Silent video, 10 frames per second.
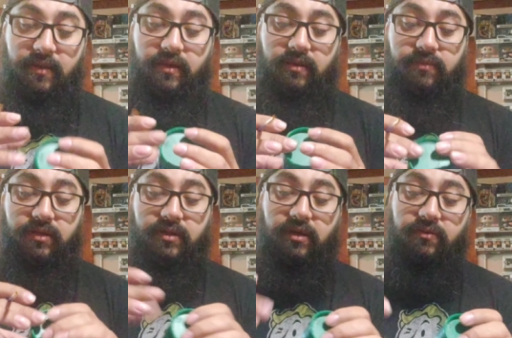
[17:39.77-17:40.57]
I'm going to
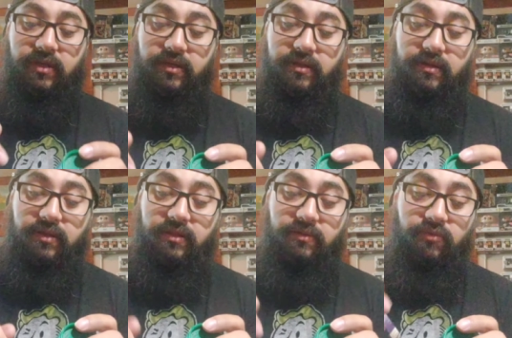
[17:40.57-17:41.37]
coat it,
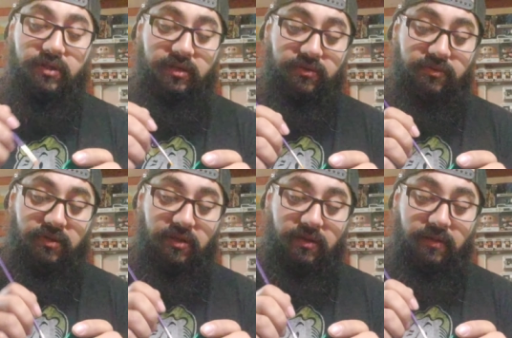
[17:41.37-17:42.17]
and then we're going to do the